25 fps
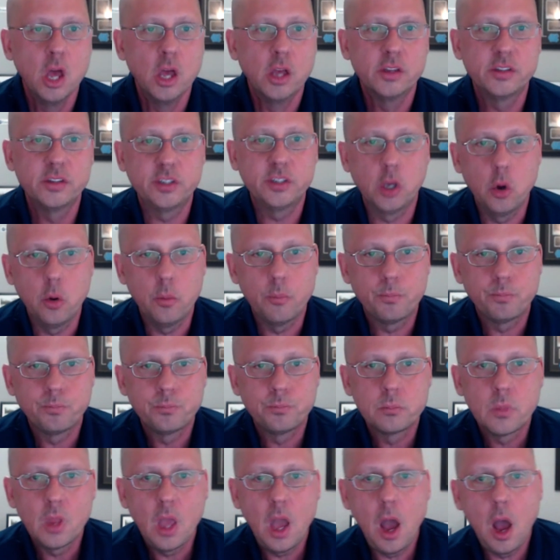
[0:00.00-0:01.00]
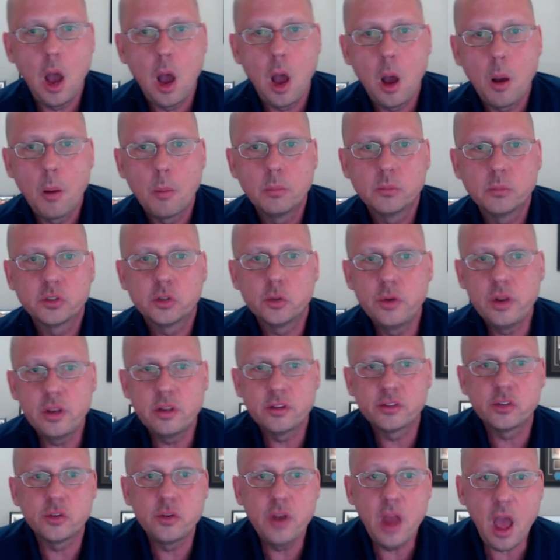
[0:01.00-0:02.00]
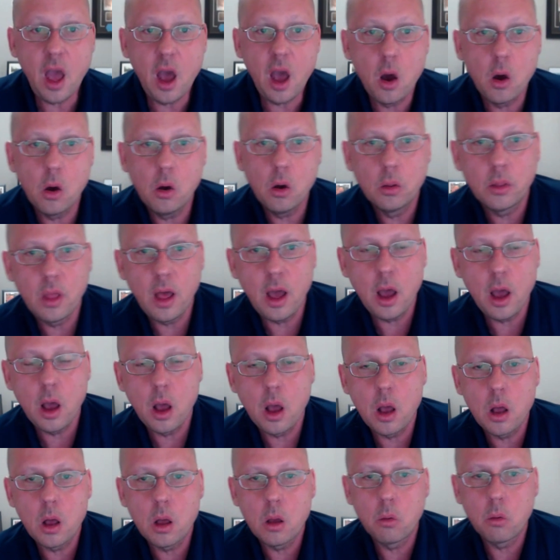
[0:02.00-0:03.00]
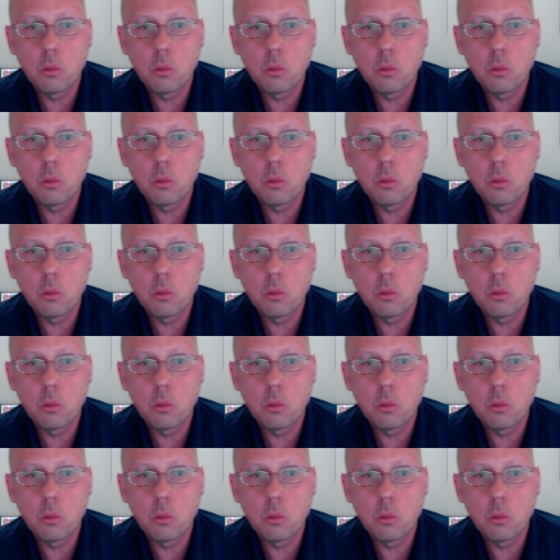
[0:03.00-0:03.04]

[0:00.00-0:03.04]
So, now